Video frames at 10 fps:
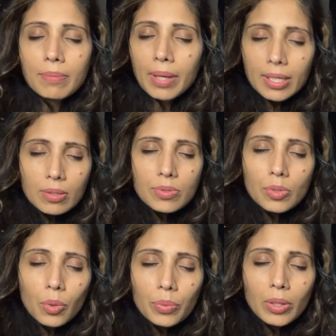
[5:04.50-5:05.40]
in medical
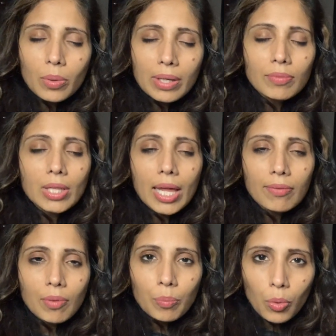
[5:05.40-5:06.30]
school, we don't give a lot
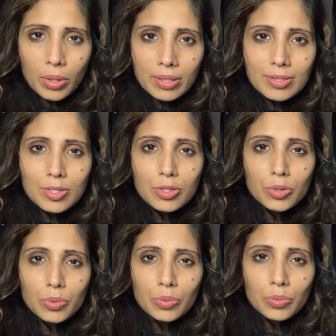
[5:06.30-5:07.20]
of importance
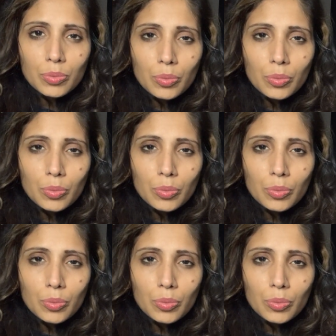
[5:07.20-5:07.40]
to